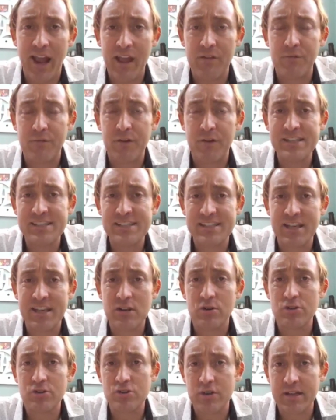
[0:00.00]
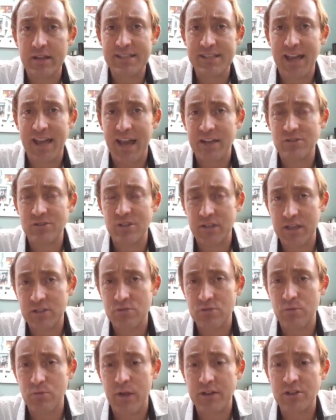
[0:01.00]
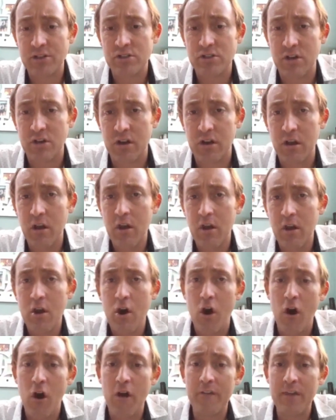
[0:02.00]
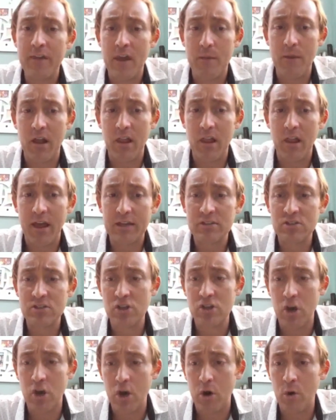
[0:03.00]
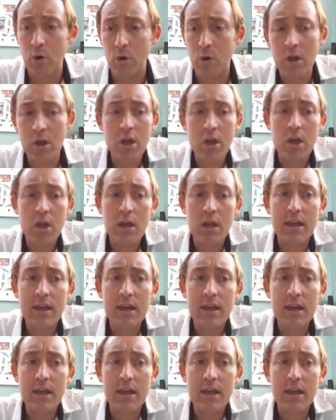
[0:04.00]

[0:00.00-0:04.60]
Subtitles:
every single transaction gets registered on the MLS. So